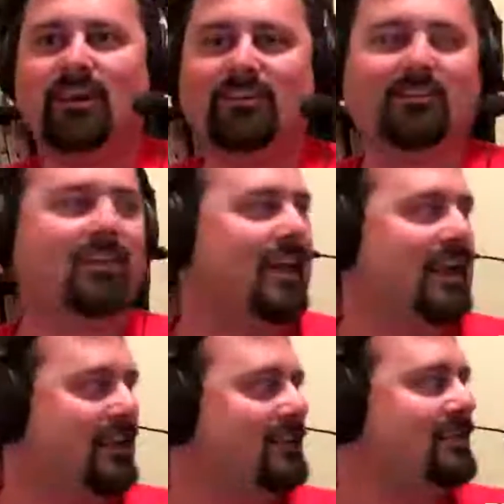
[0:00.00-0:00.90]
It's
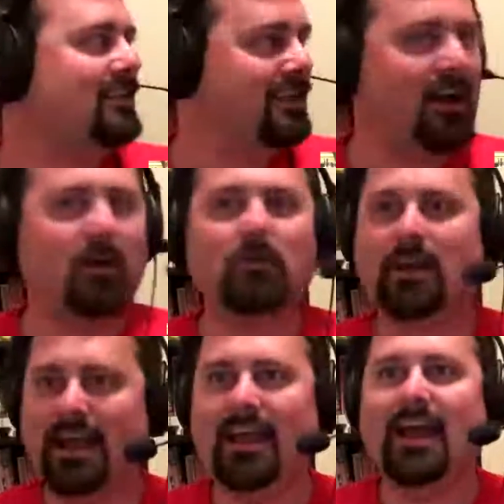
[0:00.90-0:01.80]
like,
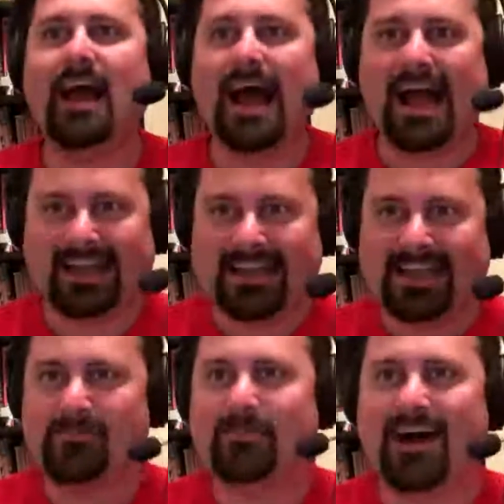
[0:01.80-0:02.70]
okay, I can get
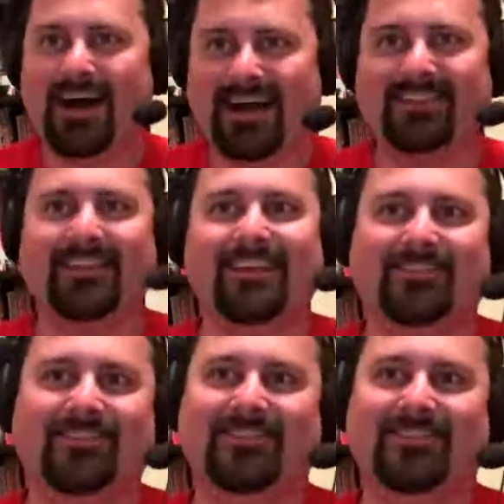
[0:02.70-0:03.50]
behind this.